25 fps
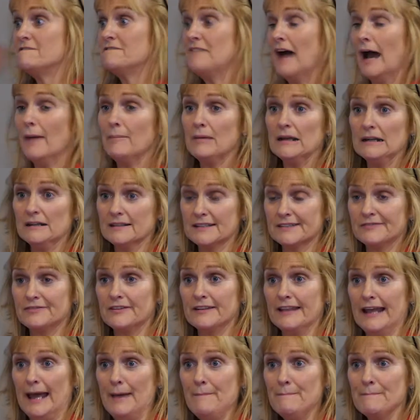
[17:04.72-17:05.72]
Fabulous
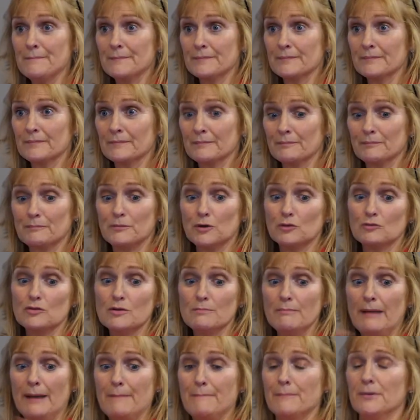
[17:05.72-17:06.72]
for them, but
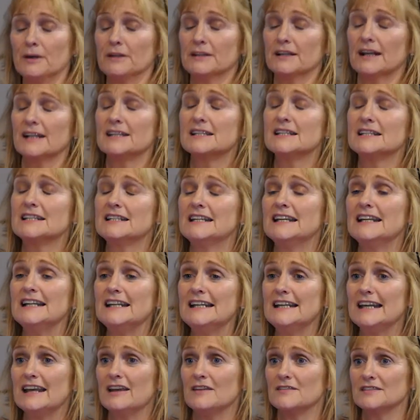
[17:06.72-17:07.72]
remember that still
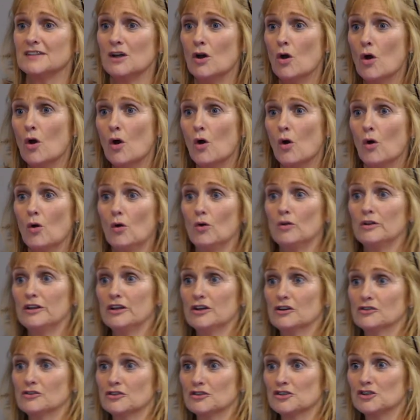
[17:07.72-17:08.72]
leaves all
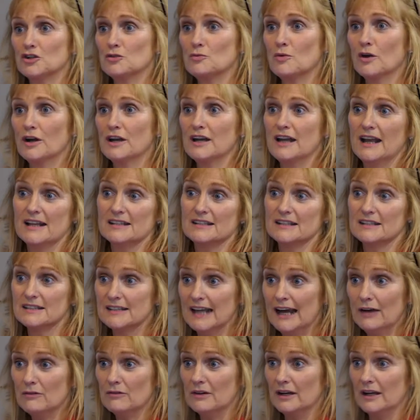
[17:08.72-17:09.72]
the others who weren't
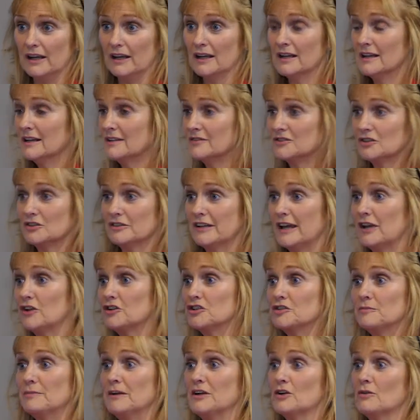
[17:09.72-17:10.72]
necessarily. So they
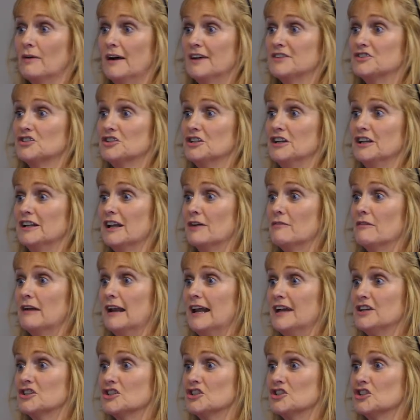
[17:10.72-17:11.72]
could have been questioning their
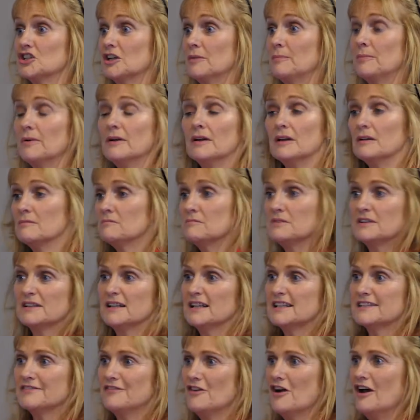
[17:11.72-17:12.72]
relationship, but
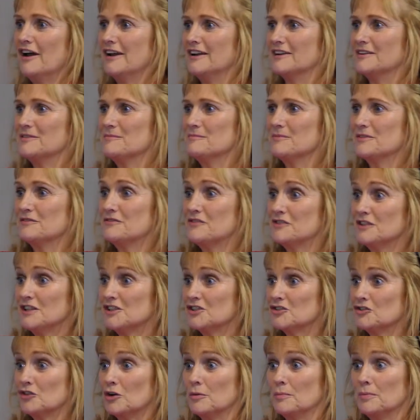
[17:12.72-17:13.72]
that's fine. But for
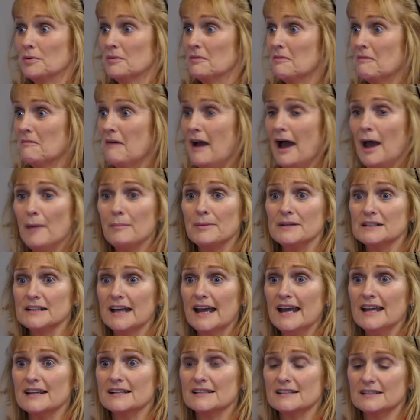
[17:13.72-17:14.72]
this group, happy
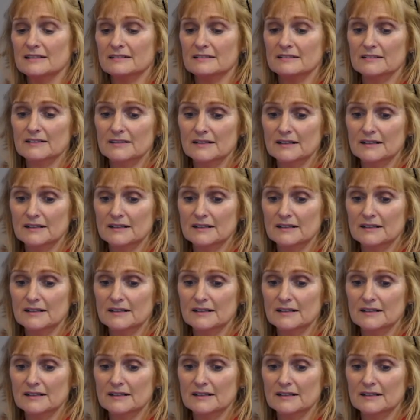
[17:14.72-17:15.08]
days.